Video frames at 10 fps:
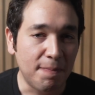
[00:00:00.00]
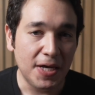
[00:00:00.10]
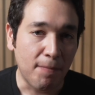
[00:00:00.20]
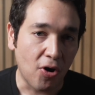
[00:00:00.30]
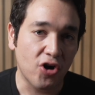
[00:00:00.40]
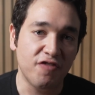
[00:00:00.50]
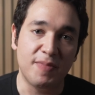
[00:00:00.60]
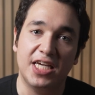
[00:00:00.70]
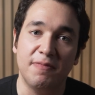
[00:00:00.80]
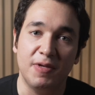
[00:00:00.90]
a big part of
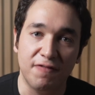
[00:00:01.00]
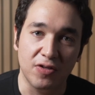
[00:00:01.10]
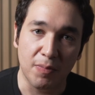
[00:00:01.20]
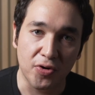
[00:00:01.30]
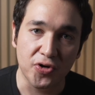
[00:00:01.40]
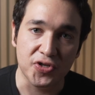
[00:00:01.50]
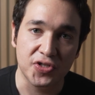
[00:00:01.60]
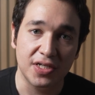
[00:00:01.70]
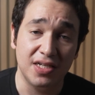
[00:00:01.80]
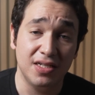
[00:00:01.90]
making me feel
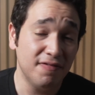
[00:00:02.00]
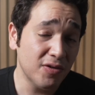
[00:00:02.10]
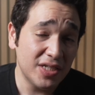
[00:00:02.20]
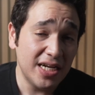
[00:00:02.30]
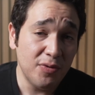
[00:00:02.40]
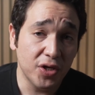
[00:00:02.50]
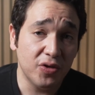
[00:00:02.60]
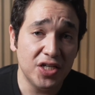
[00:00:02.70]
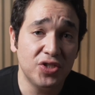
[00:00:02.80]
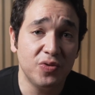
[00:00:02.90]
immersed. If there was any
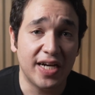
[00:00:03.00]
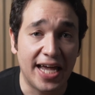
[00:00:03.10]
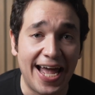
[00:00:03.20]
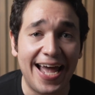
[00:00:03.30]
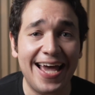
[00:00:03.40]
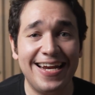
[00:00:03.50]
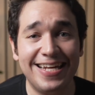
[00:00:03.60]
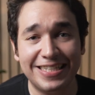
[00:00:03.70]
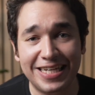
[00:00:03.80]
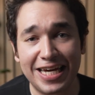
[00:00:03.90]
real issue that I had,
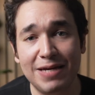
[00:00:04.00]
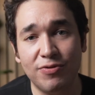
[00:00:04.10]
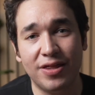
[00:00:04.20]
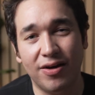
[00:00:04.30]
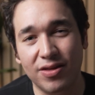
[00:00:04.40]
it came with how